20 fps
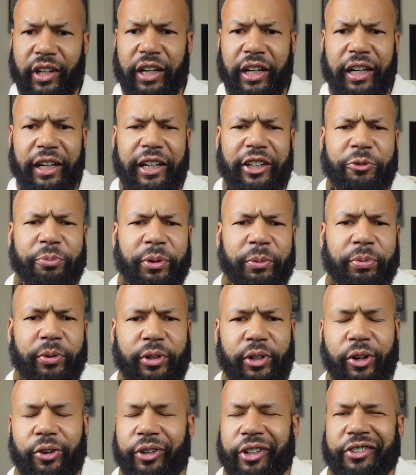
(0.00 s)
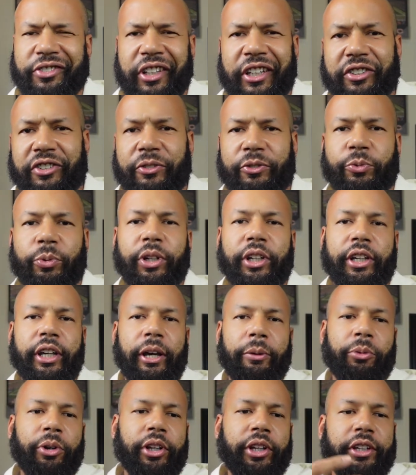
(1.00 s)
It gets people going.
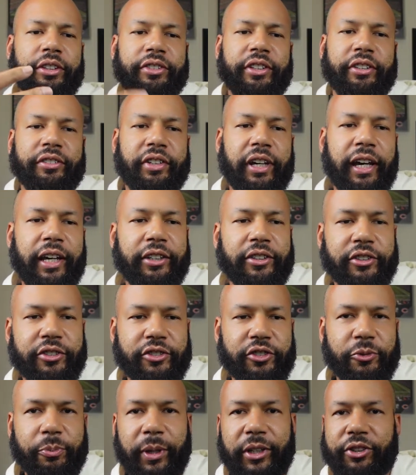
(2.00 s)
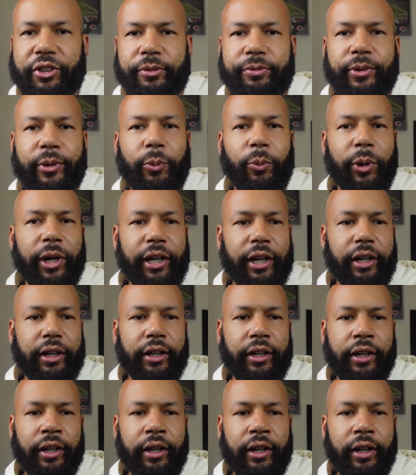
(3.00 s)
It really is contagious, especially if you're winning.
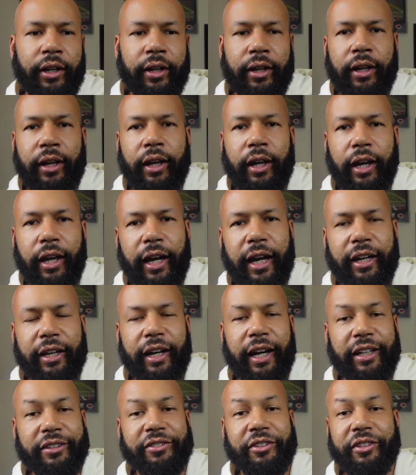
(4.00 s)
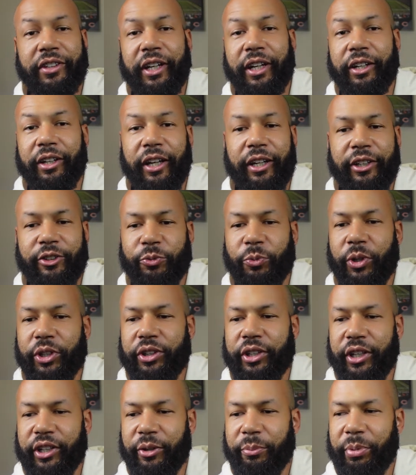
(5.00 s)
And that's the thing. Like, it's one
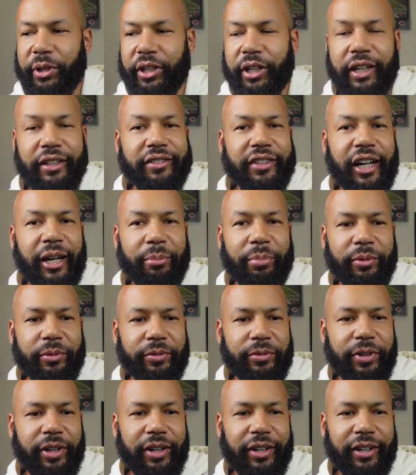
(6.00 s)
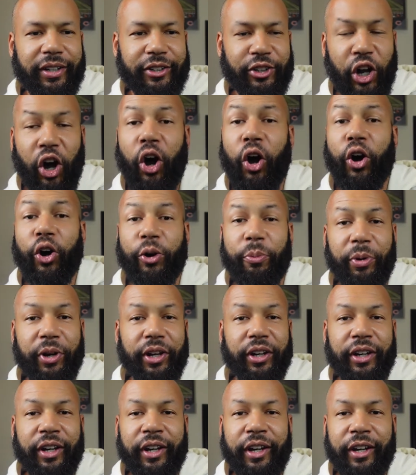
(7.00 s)
thing to be that type of dog,
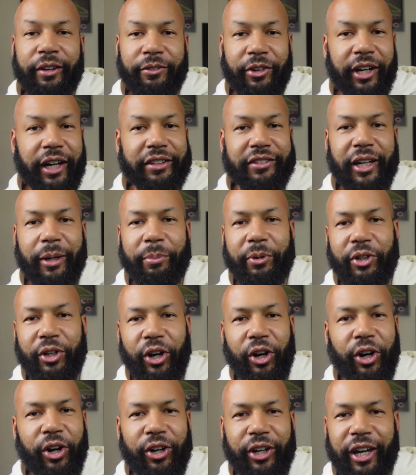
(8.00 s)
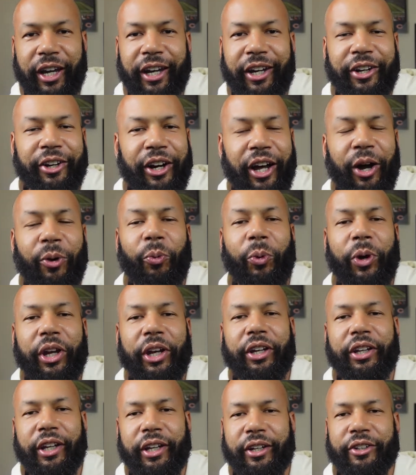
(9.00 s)
but if you're that type of dog and you're not
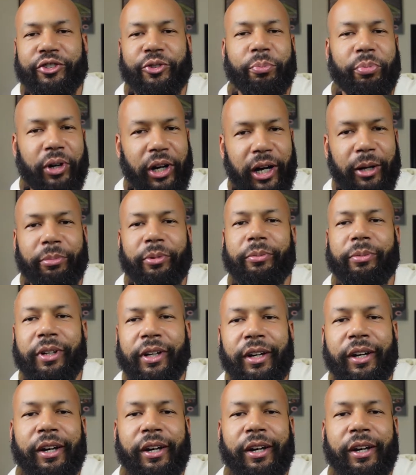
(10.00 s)
winning, then there's a problem.